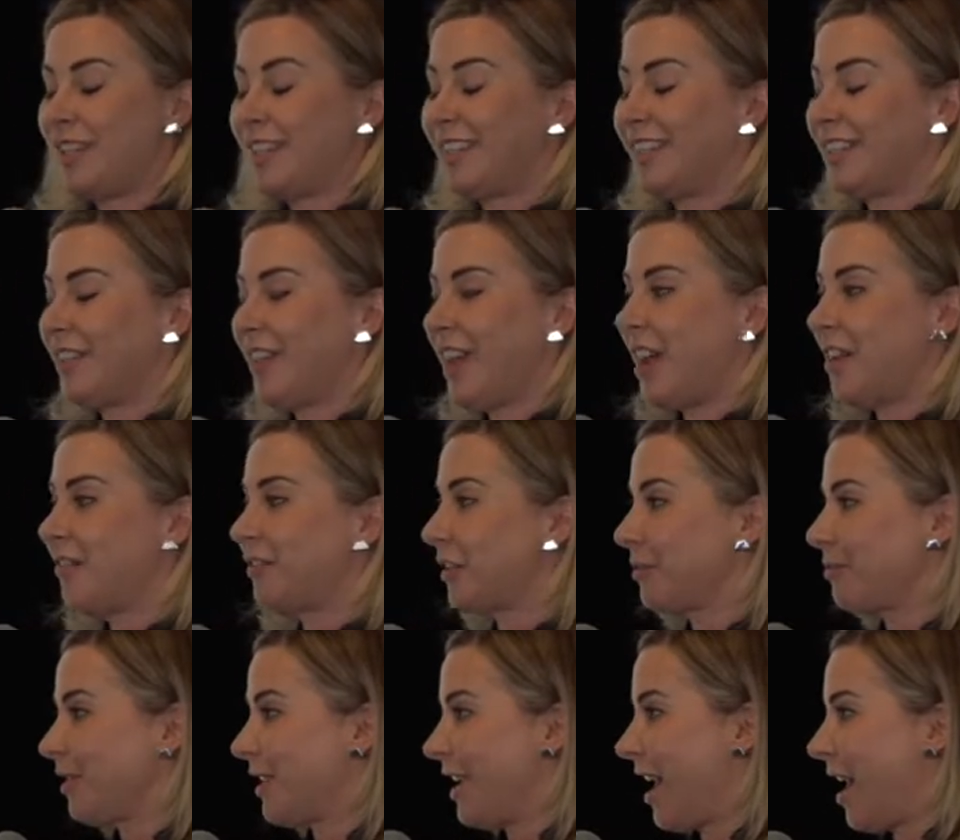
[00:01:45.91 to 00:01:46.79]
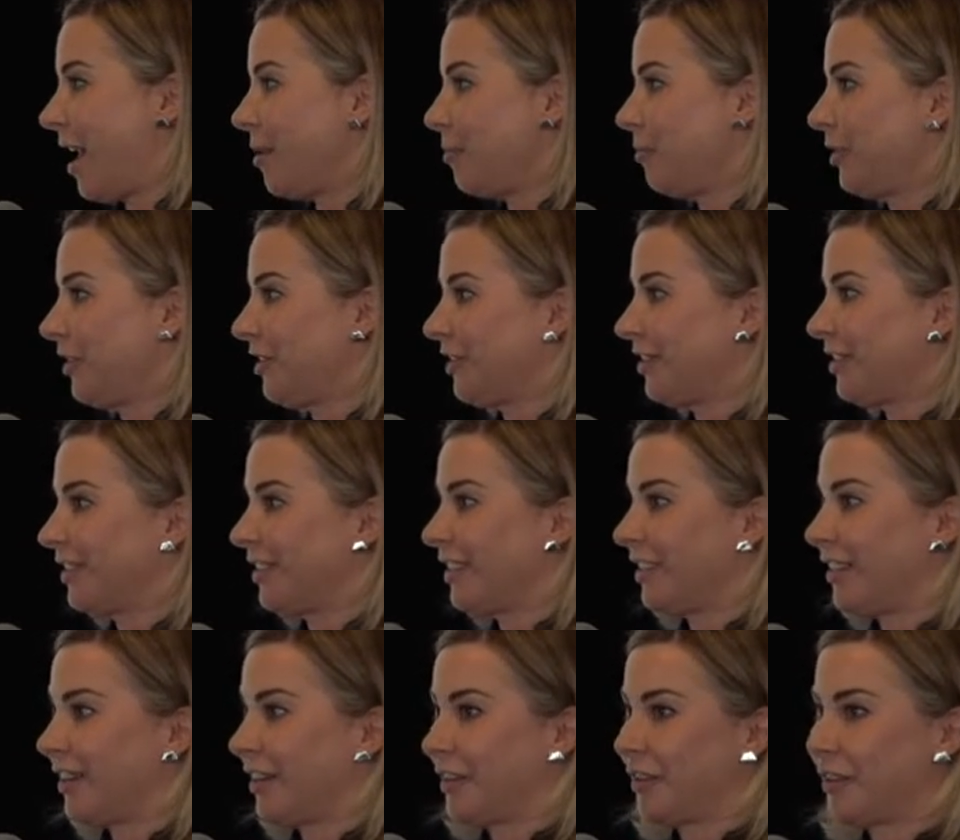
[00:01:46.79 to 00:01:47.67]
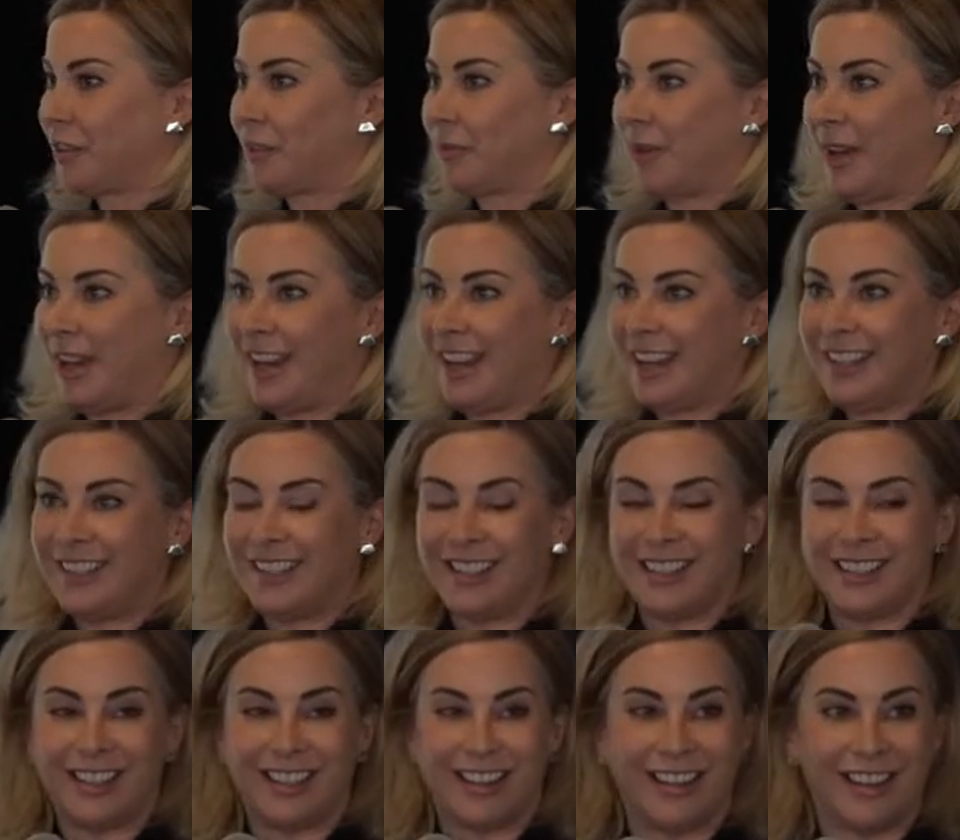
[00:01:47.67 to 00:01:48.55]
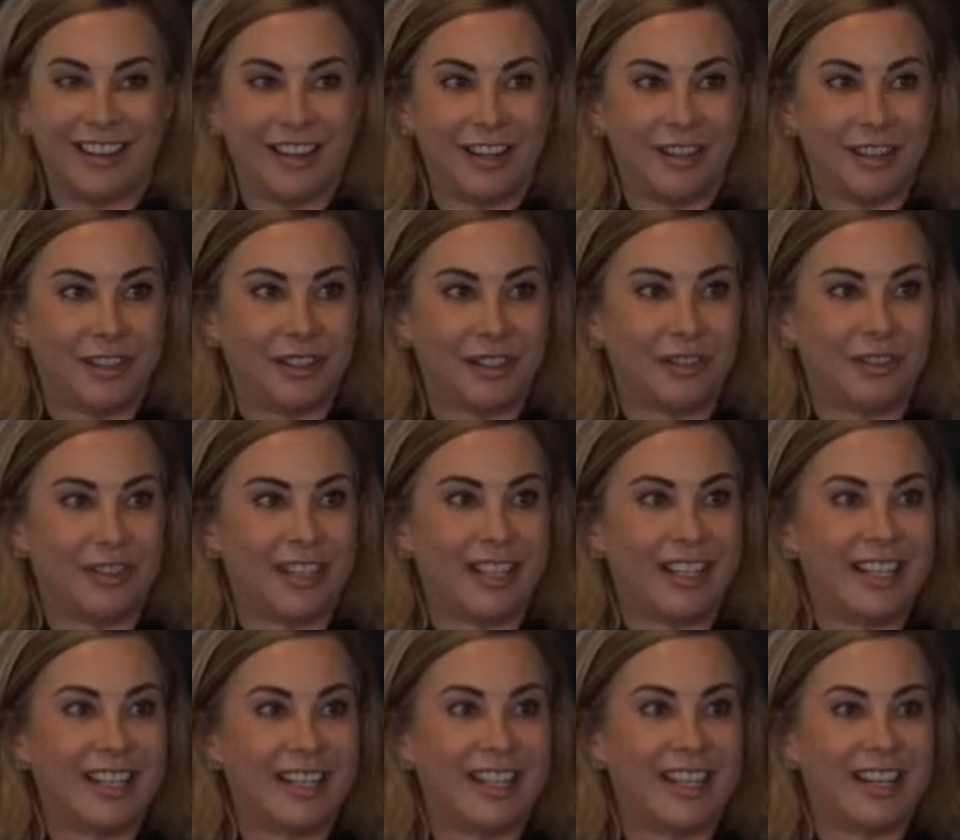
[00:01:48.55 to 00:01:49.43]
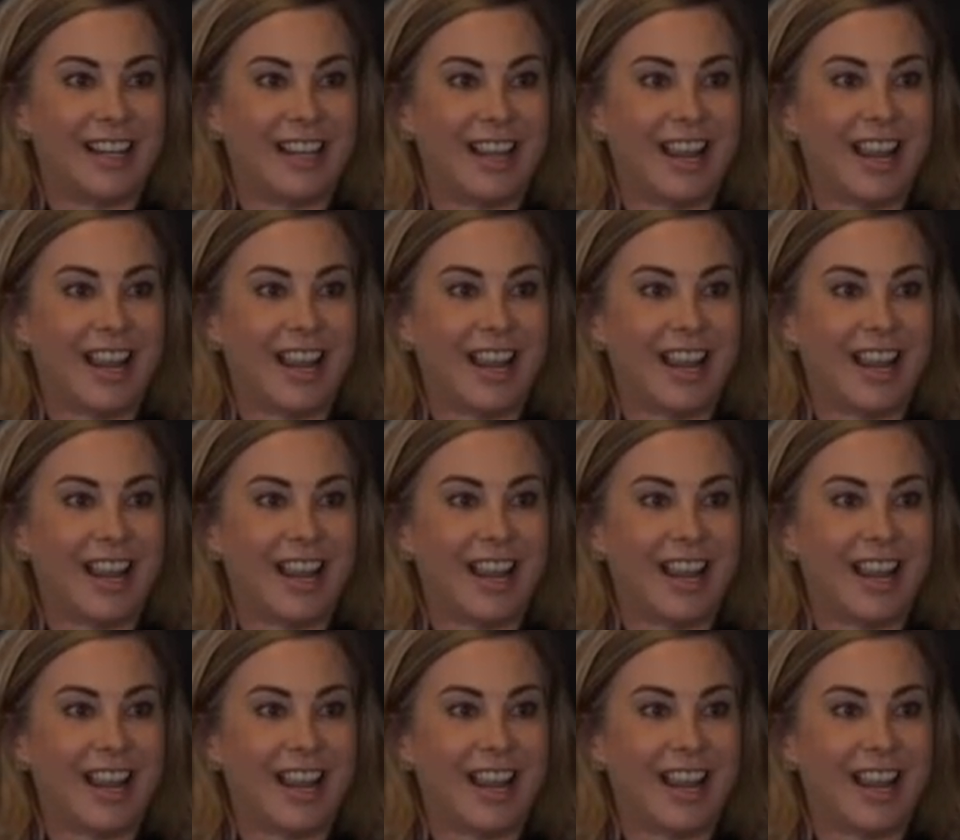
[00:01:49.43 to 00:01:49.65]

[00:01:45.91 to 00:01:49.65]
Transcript: we still have some gaps in our space, in our industry,